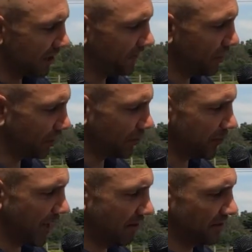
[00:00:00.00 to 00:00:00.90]
if you're
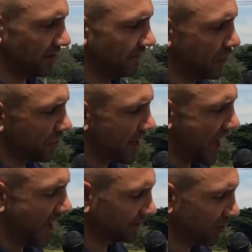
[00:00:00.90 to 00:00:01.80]
comparing the
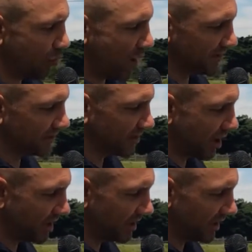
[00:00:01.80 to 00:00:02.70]
forecast on one
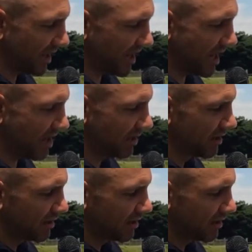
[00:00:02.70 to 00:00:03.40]
site here,